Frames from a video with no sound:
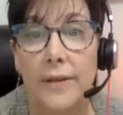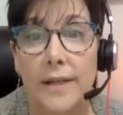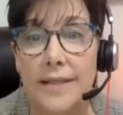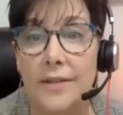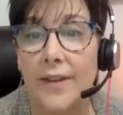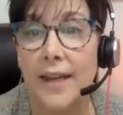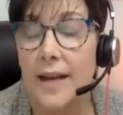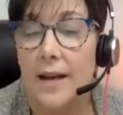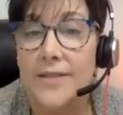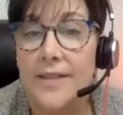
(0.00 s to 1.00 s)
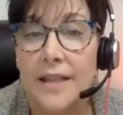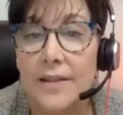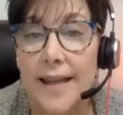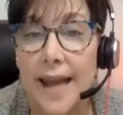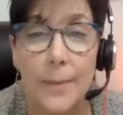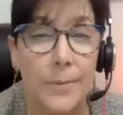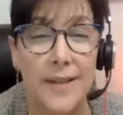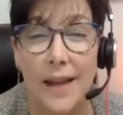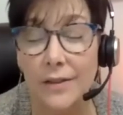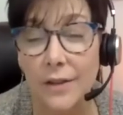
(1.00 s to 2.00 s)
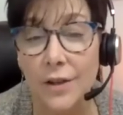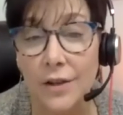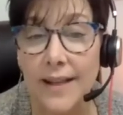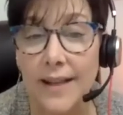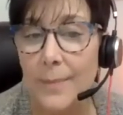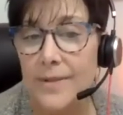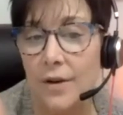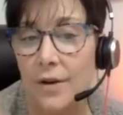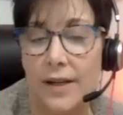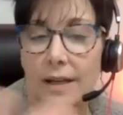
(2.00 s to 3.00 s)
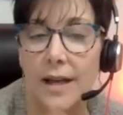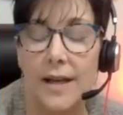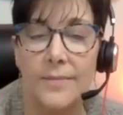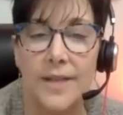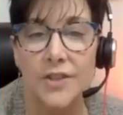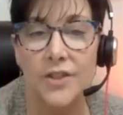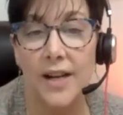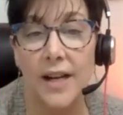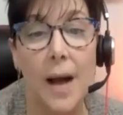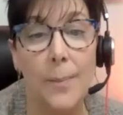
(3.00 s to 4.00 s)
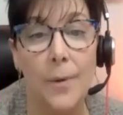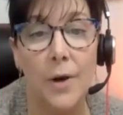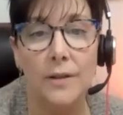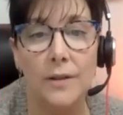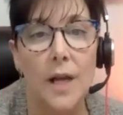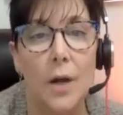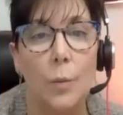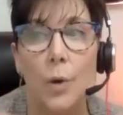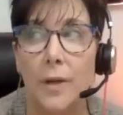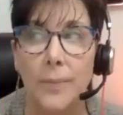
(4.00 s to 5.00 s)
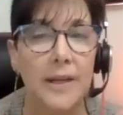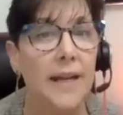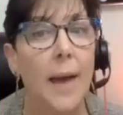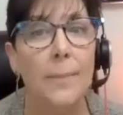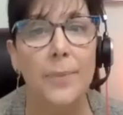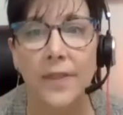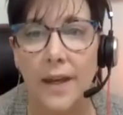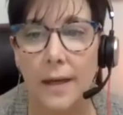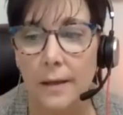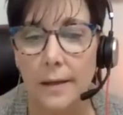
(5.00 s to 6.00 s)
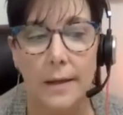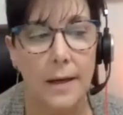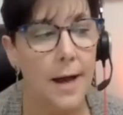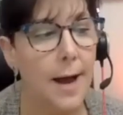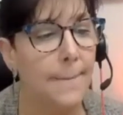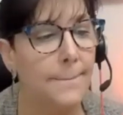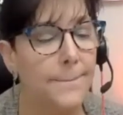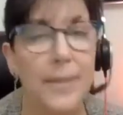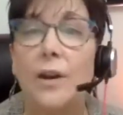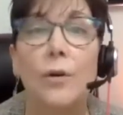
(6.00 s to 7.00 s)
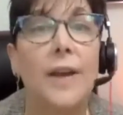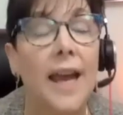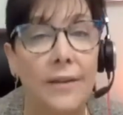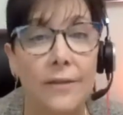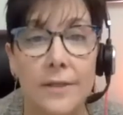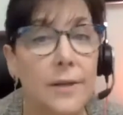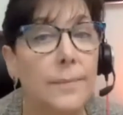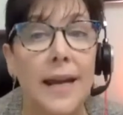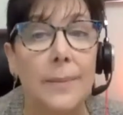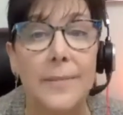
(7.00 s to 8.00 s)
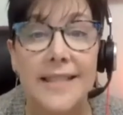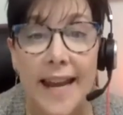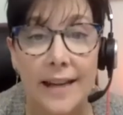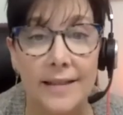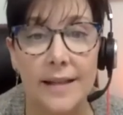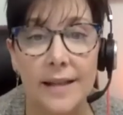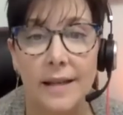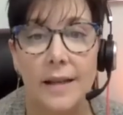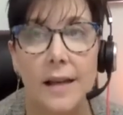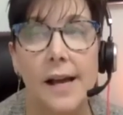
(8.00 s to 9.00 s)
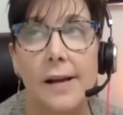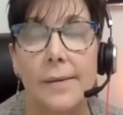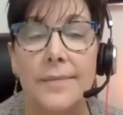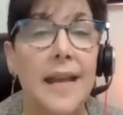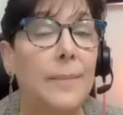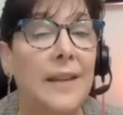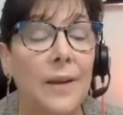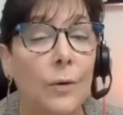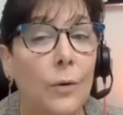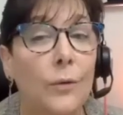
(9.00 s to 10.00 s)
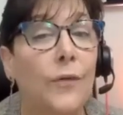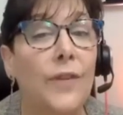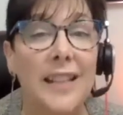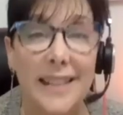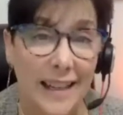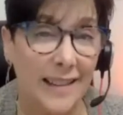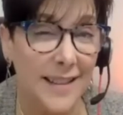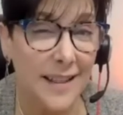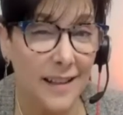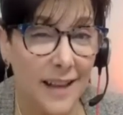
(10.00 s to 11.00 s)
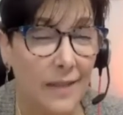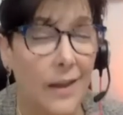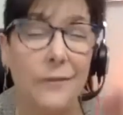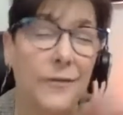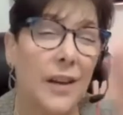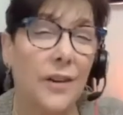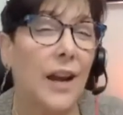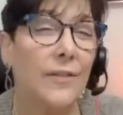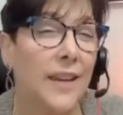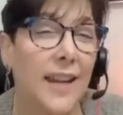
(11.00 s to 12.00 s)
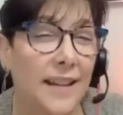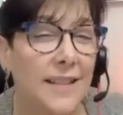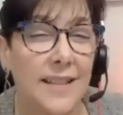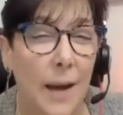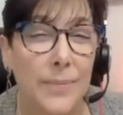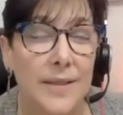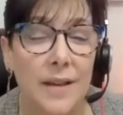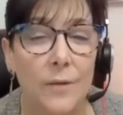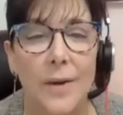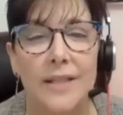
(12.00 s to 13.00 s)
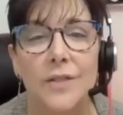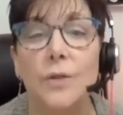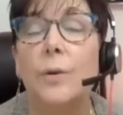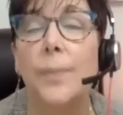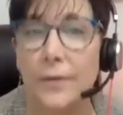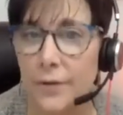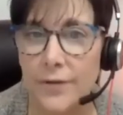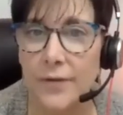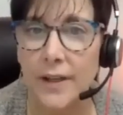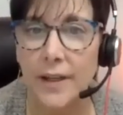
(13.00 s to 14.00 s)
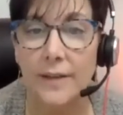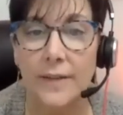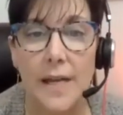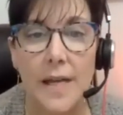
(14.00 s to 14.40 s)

list of skills campers can learn, Gab has already touched on a couple, would be empathy, being okay to make mistakes, naming their own feelings, and then figuring out the next steps of what to do about those feelings.